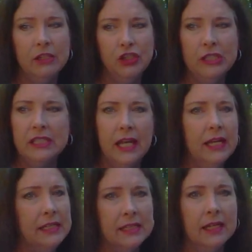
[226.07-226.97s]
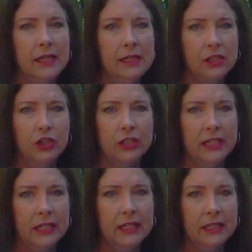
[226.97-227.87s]
And she said he's he's a
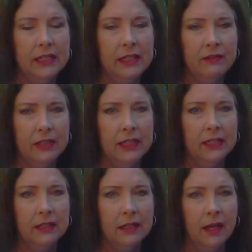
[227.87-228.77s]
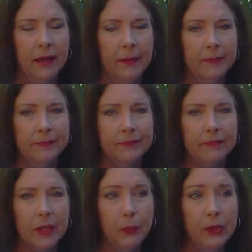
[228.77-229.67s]
good kid, even in um,
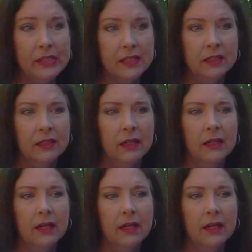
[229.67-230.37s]
prison,